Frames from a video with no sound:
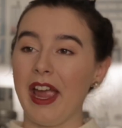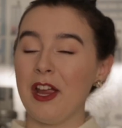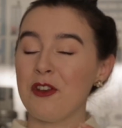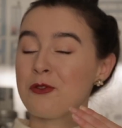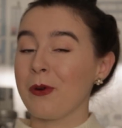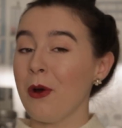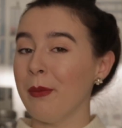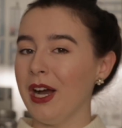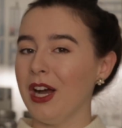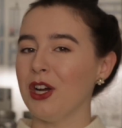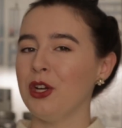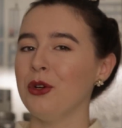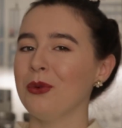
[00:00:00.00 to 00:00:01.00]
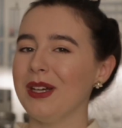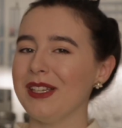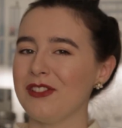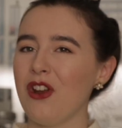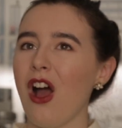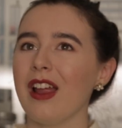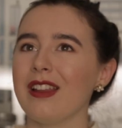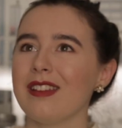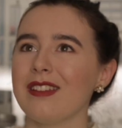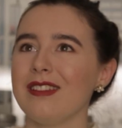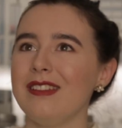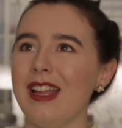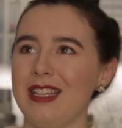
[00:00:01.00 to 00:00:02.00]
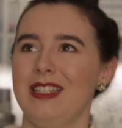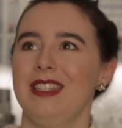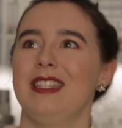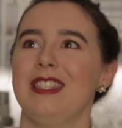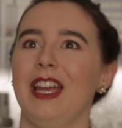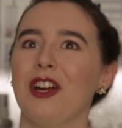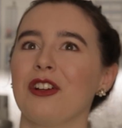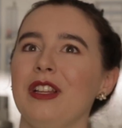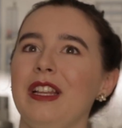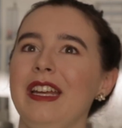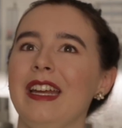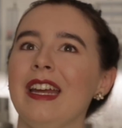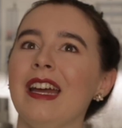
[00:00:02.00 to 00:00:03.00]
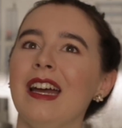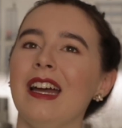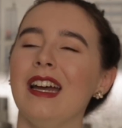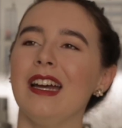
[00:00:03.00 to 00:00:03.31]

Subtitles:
Androma, who is not necessarily